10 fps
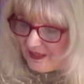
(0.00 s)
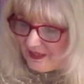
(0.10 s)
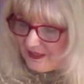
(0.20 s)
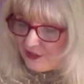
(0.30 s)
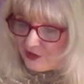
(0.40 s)

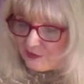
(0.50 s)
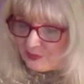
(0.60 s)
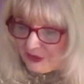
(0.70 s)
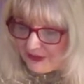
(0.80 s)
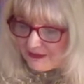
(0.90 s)
In her
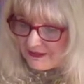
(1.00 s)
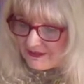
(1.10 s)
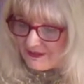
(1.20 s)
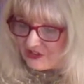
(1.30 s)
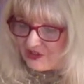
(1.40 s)

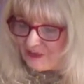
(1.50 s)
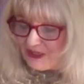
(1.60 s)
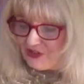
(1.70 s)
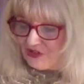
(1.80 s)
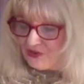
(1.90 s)
brilliance, she
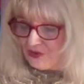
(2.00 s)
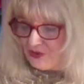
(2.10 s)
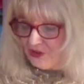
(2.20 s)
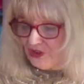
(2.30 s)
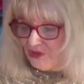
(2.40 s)
made
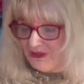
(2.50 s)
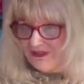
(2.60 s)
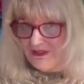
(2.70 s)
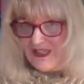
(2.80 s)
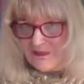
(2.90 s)
sure you will
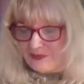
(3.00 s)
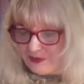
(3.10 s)
not be